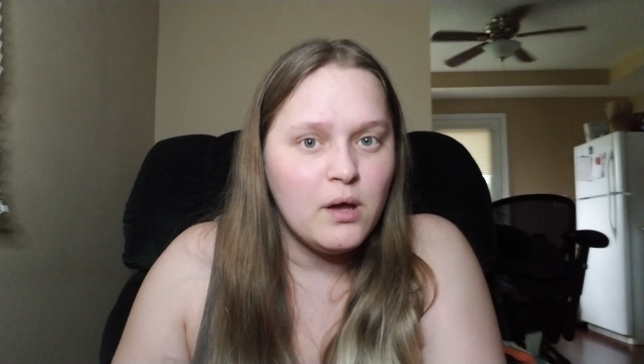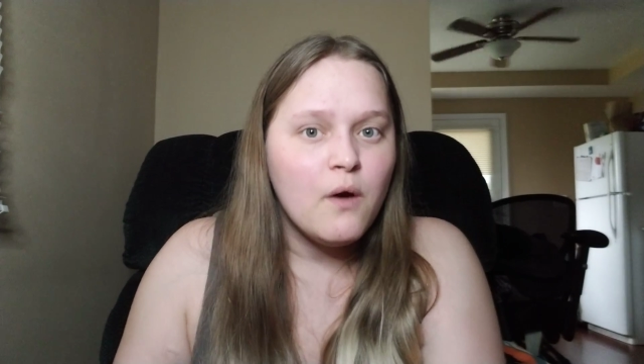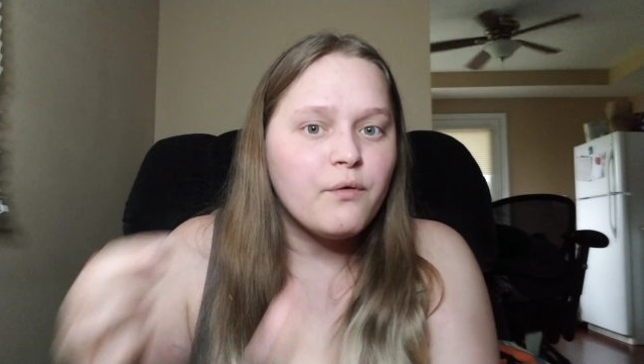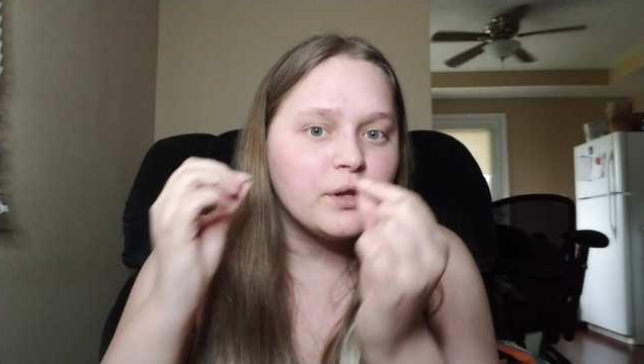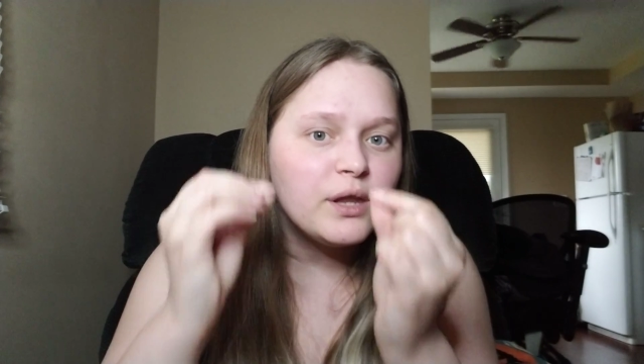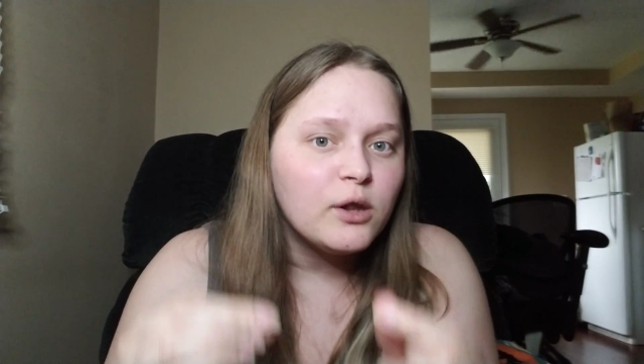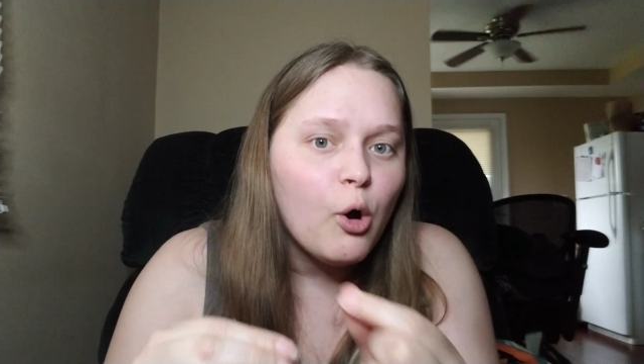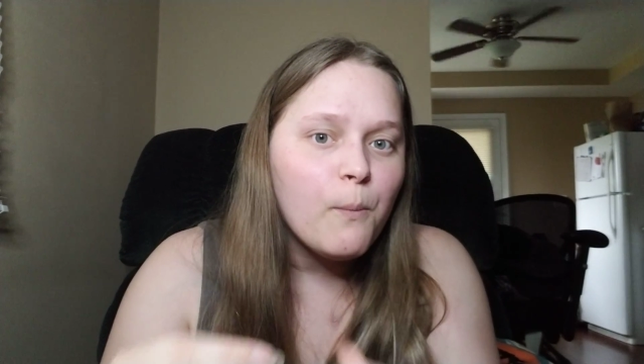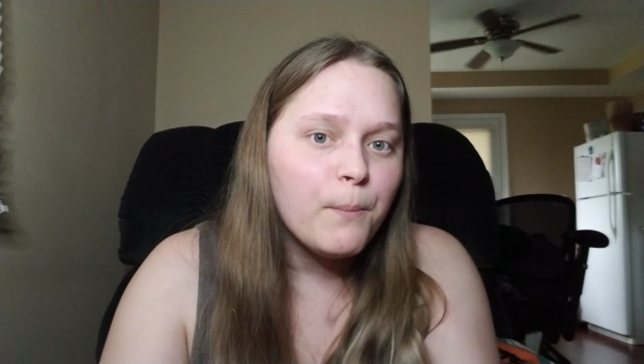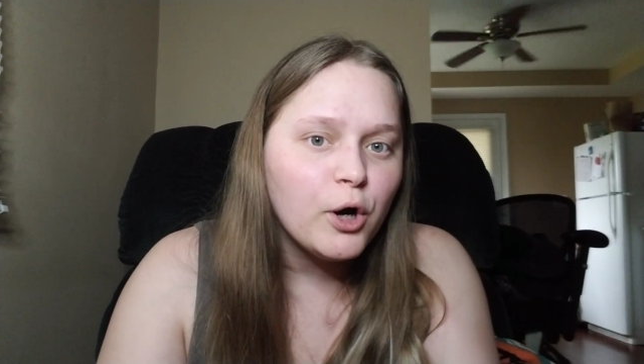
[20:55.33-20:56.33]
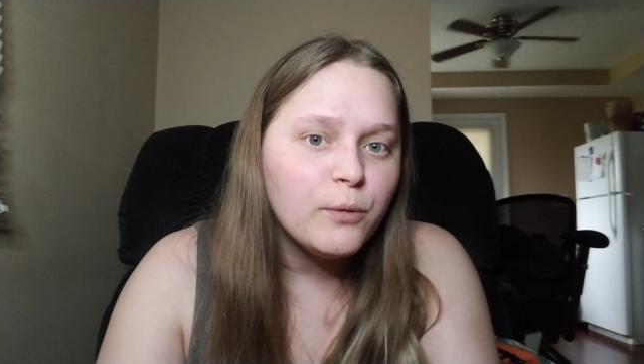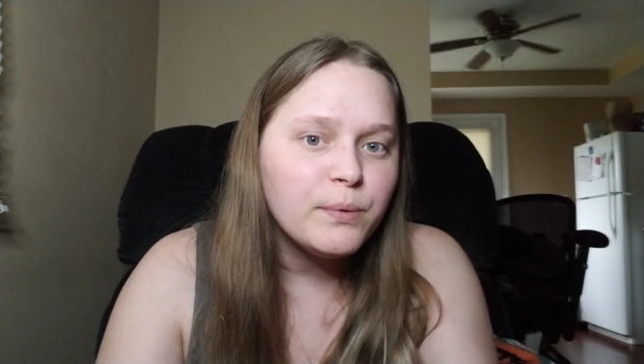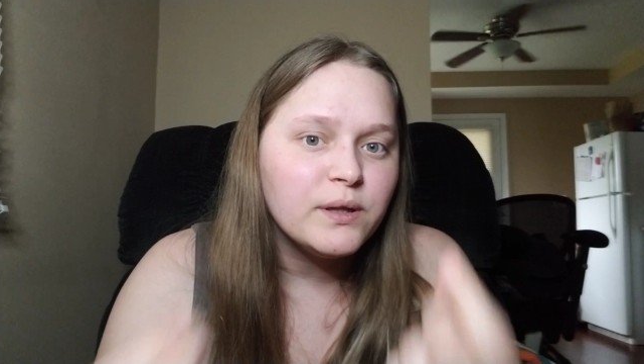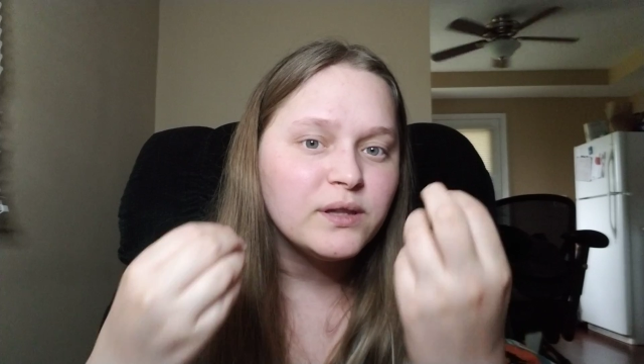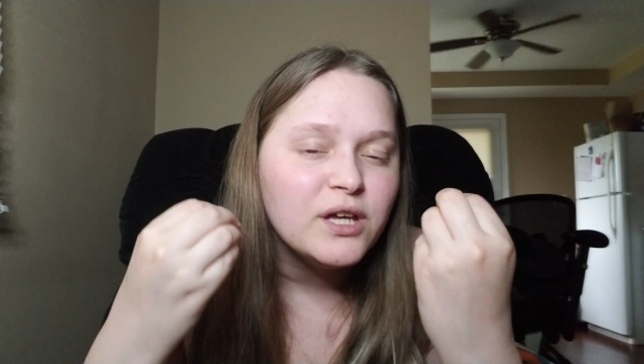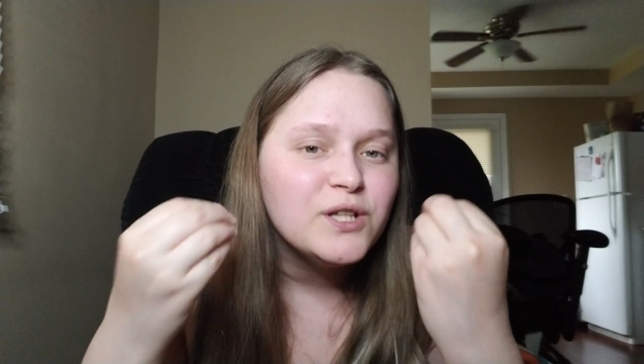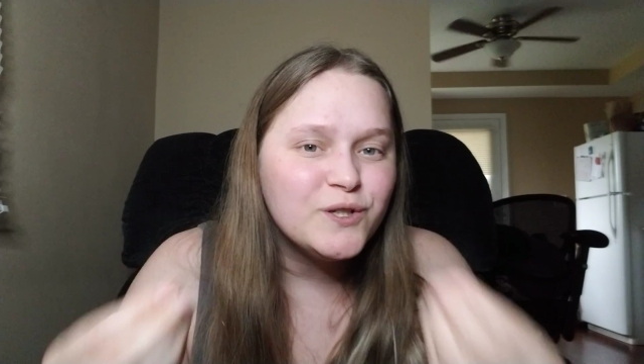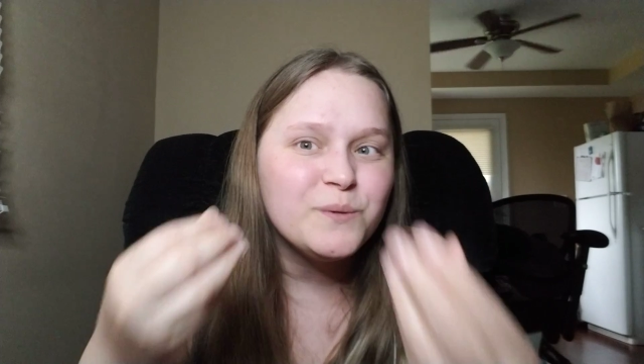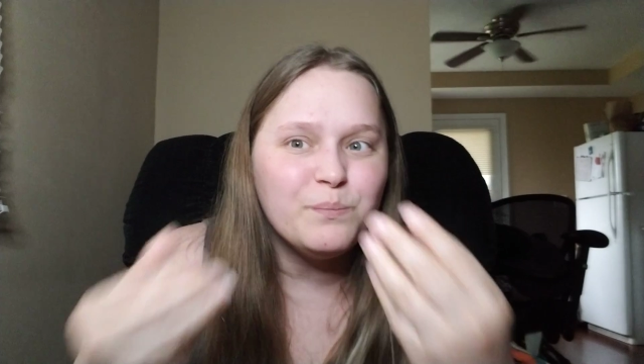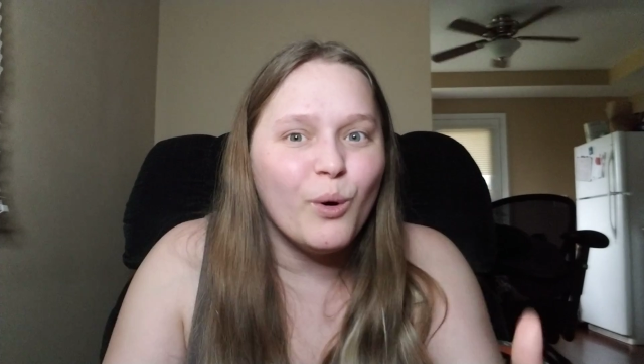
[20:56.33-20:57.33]
for the sole purpose
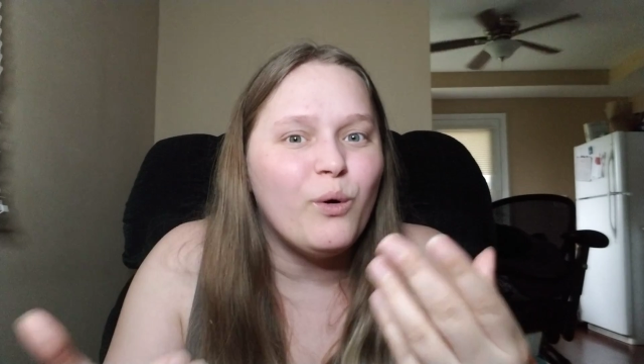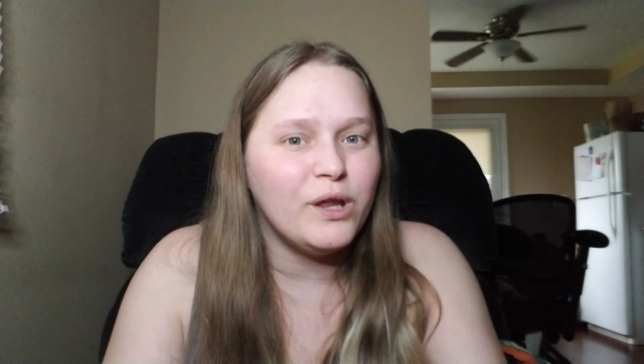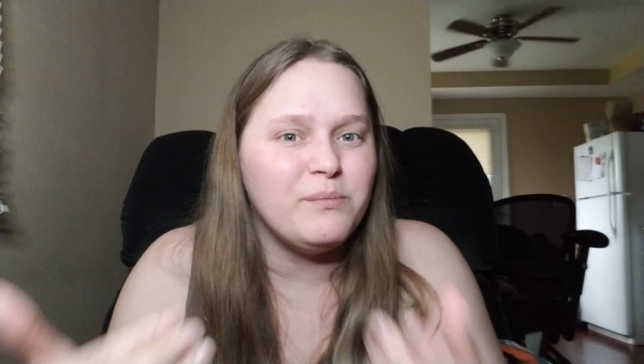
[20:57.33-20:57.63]
to bully